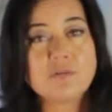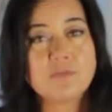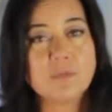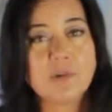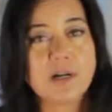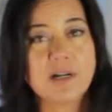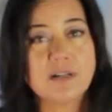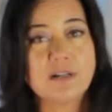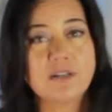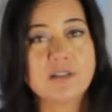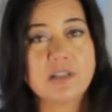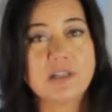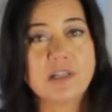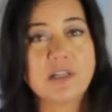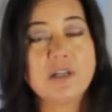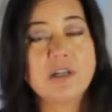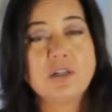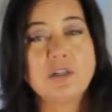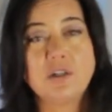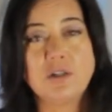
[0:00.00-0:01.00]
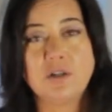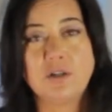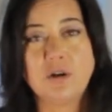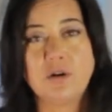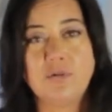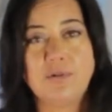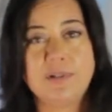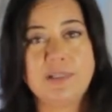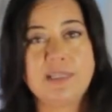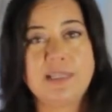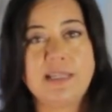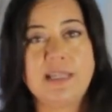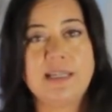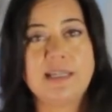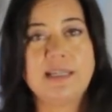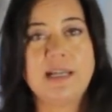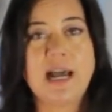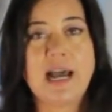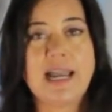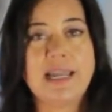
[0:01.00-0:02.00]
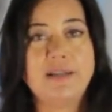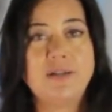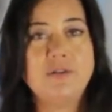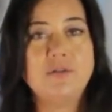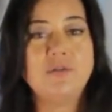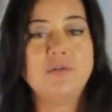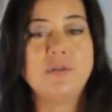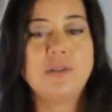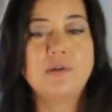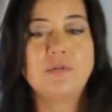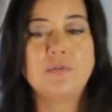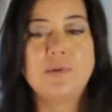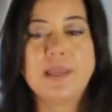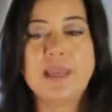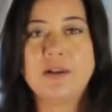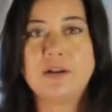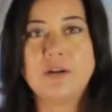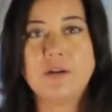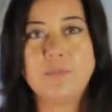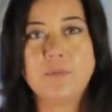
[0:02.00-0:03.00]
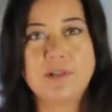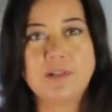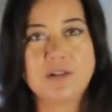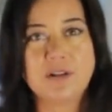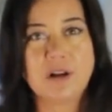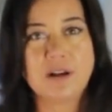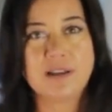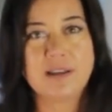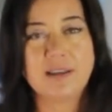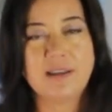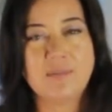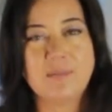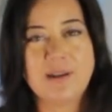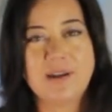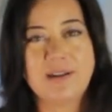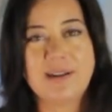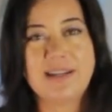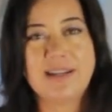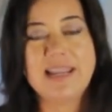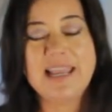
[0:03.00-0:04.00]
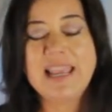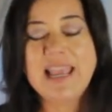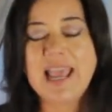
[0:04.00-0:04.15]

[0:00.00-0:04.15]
of miles to go and see it. I knew that we had all been talking about it.